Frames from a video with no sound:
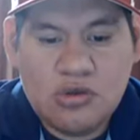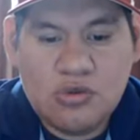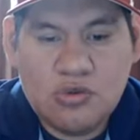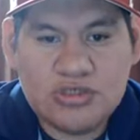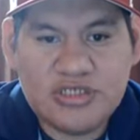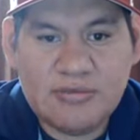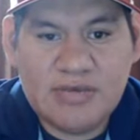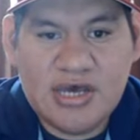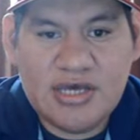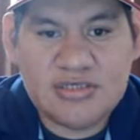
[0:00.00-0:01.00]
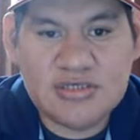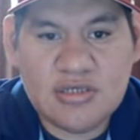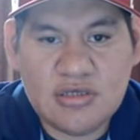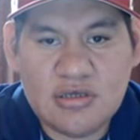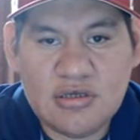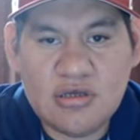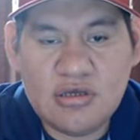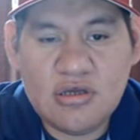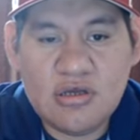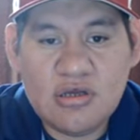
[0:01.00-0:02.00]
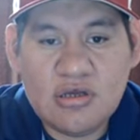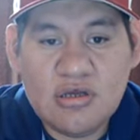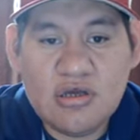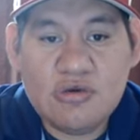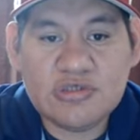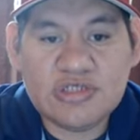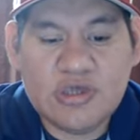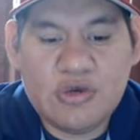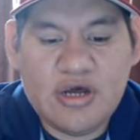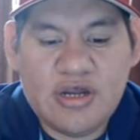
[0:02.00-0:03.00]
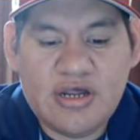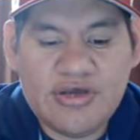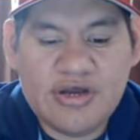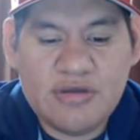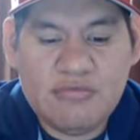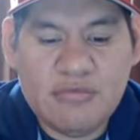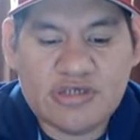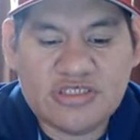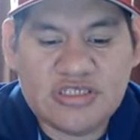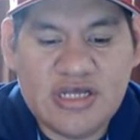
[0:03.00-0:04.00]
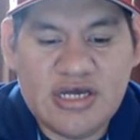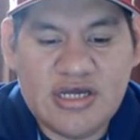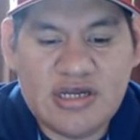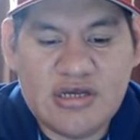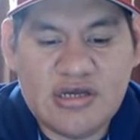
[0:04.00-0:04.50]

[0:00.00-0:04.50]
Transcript: What's up, guys? What's going on out there in merch land?